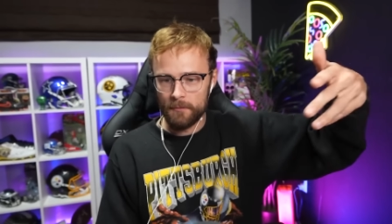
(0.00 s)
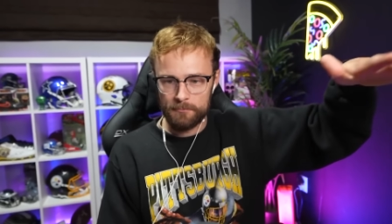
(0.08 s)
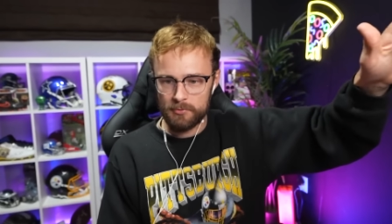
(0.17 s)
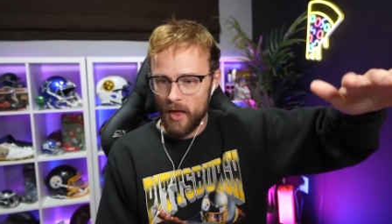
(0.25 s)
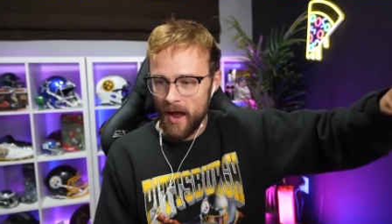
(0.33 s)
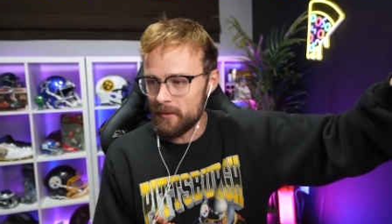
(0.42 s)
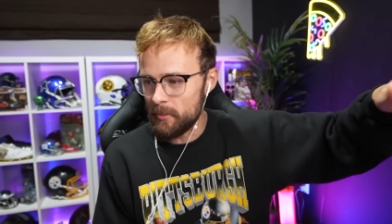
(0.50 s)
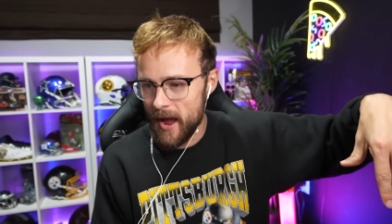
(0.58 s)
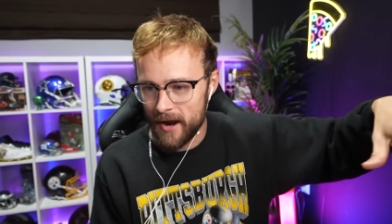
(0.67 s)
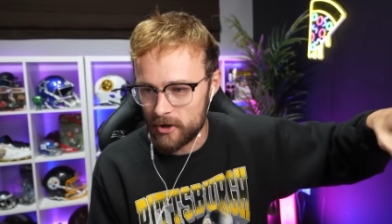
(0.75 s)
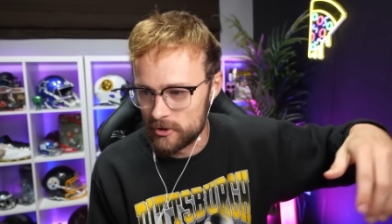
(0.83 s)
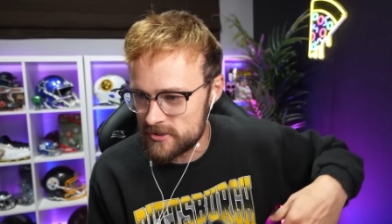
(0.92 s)
the
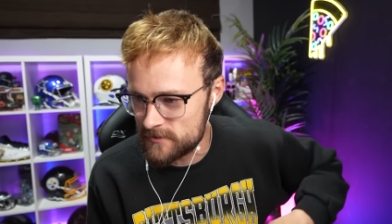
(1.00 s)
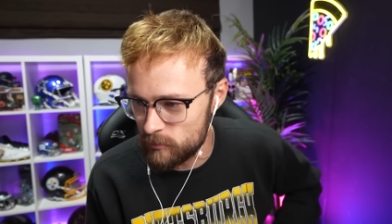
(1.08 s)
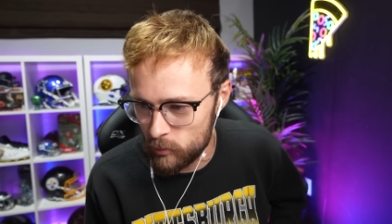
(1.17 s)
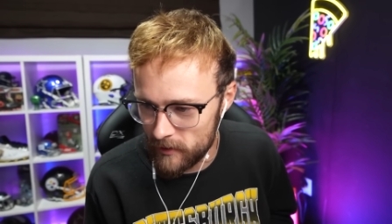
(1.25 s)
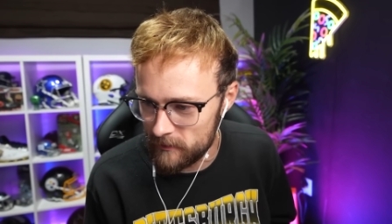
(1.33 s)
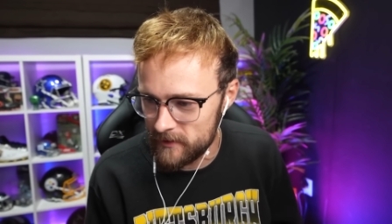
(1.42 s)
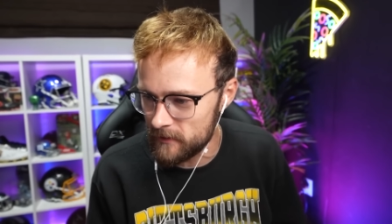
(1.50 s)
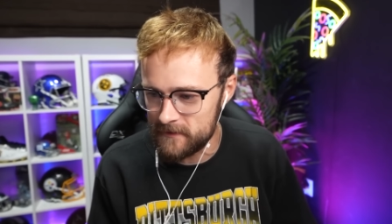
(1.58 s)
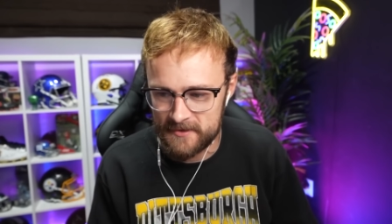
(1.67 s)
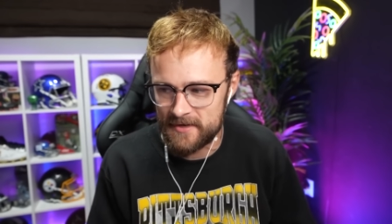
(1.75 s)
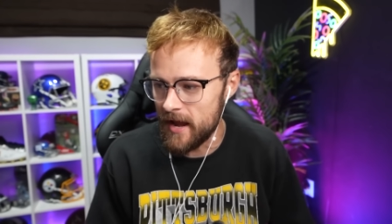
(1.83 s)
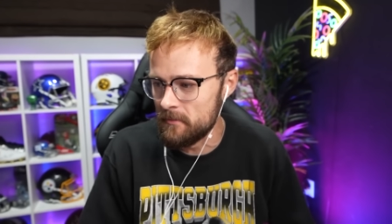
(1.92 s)
linebackers.
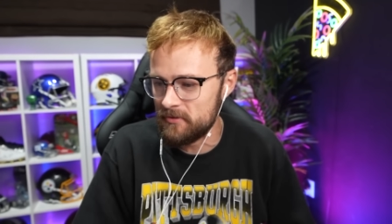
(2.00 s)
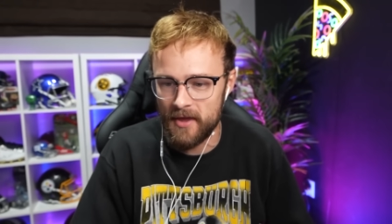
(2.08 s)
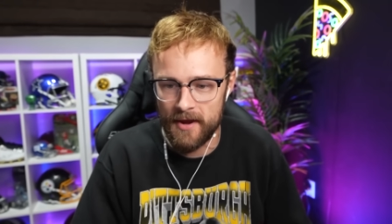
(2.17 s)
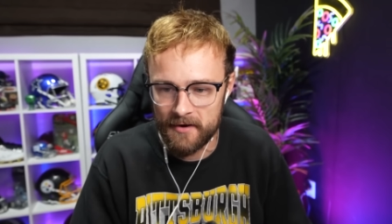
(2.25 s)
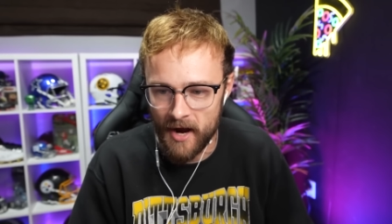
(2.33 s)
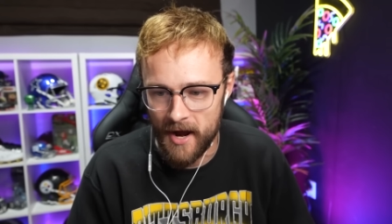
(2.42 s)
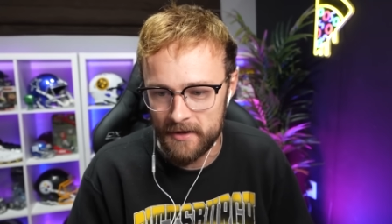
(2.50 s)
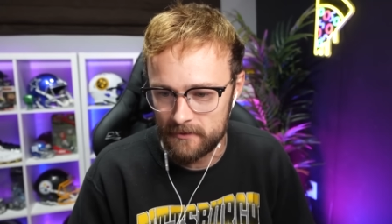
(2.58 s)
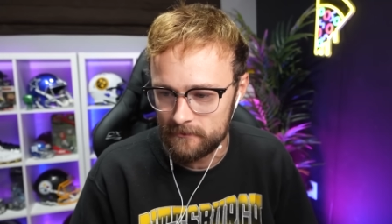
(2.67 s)
same thing, kind